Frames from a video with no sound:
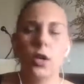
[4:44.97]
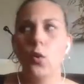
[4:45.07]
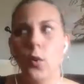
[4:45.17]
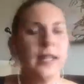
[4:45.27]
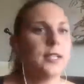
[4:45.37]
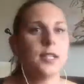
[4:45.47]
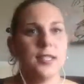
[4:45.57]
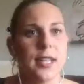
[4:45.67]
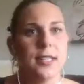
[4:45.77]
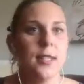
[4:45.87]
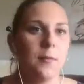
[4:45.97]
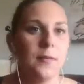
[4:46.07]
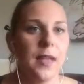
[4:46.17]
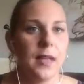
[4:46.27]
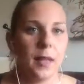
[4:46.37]
quick to say
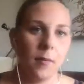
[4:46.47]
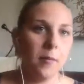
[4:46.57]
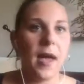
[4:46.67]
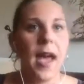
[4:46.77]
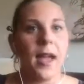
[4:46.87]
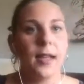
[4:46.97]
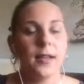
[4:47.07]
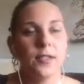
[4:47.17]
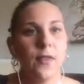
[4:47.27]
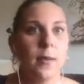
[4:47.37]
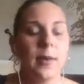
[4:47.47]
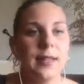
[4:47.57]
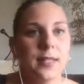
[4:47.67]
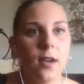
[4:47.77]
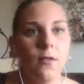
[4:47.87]
something back and defend
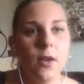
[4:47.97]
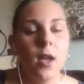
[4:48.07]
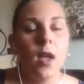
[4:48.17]
myself.